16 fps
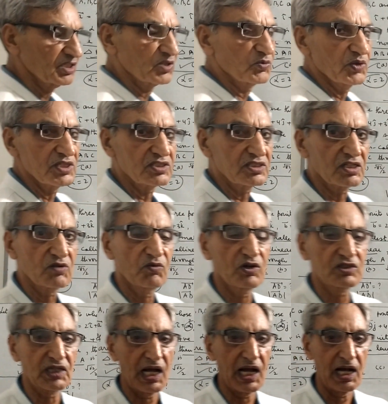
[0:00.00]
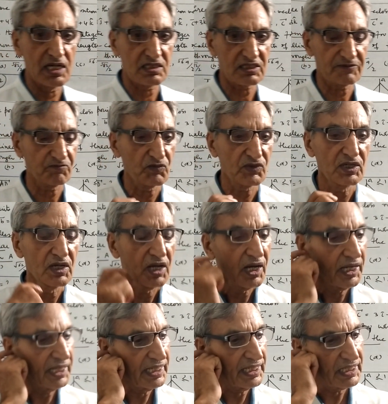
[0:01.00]
the question was asked.
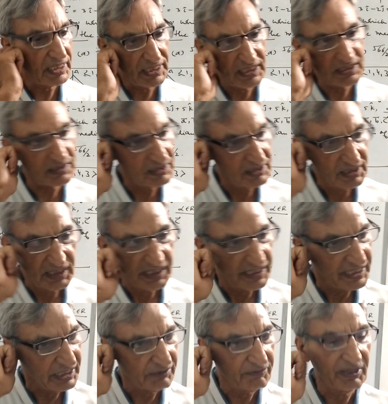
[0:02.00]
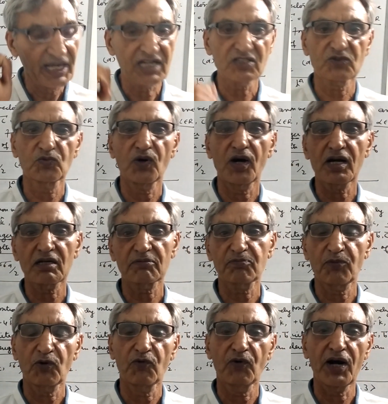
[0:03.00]
Here is, he makes
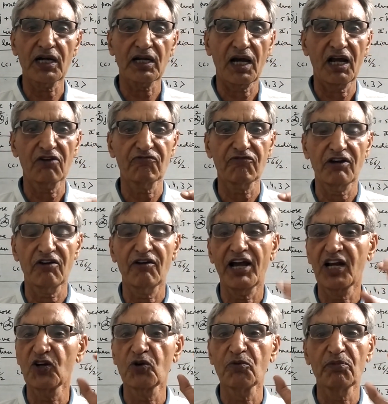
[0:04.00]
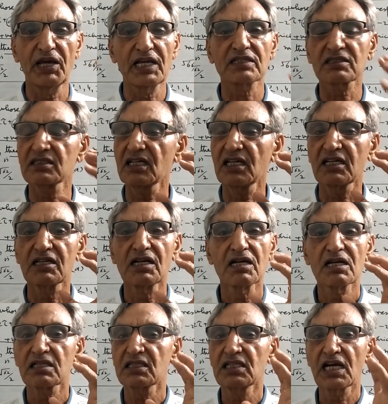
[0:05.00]
what alpha value makes the
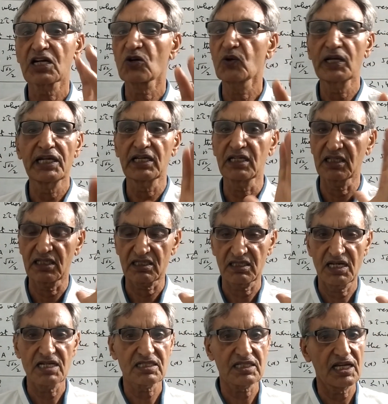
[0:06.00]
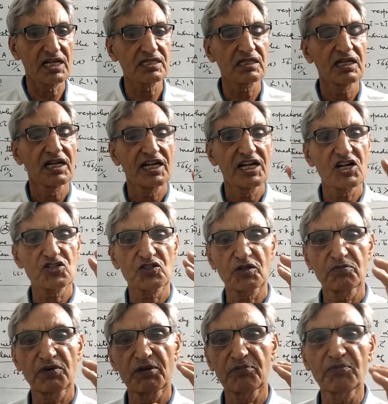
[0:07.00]
collinear. He says it
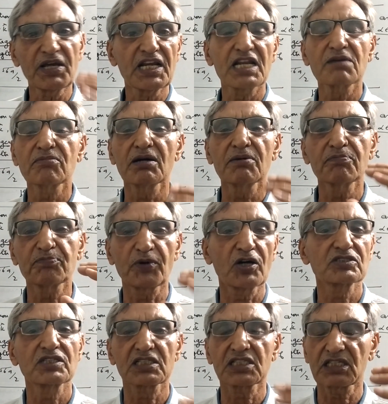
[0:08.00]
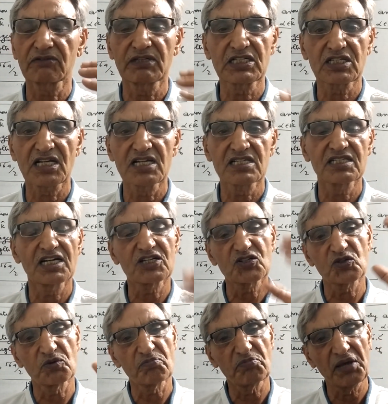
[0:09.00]
should be minimum positive
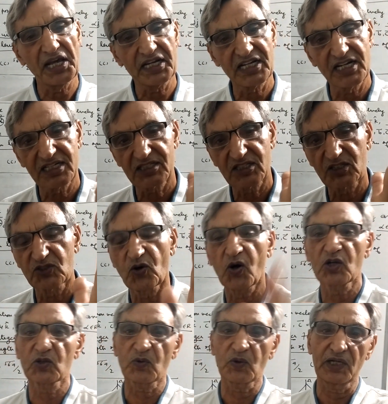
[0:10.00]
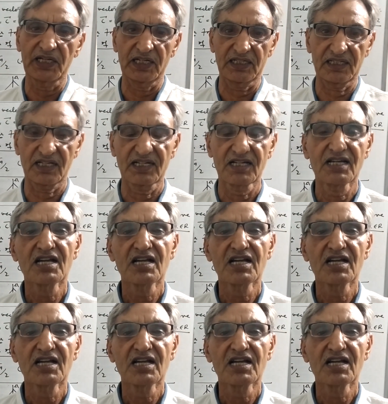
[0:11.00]
integer to make it non-collinear.